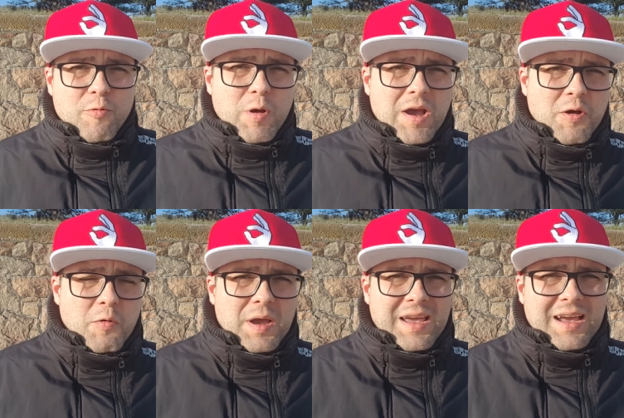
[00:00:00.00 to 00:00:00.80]

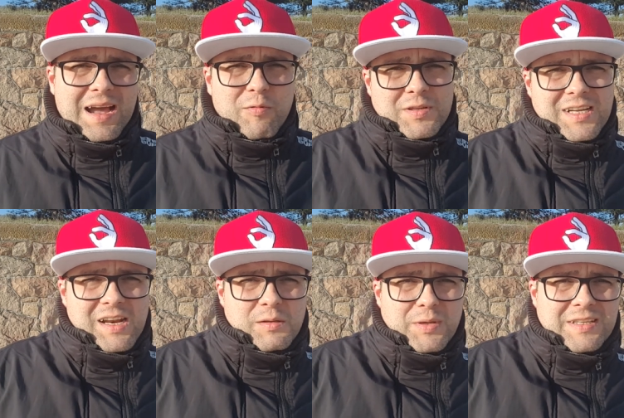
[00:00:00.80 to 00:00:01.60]
well i was a
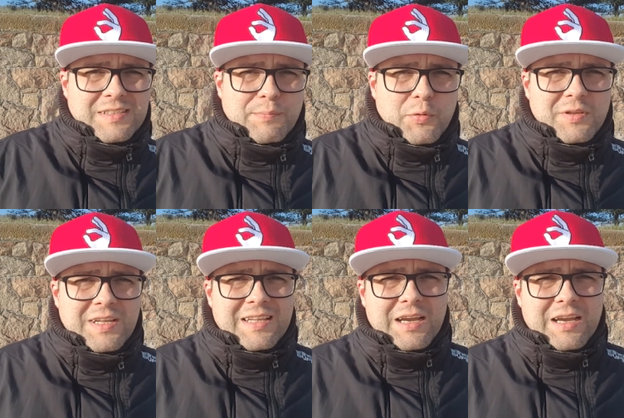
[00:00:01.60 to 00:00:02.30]
little bit disappointed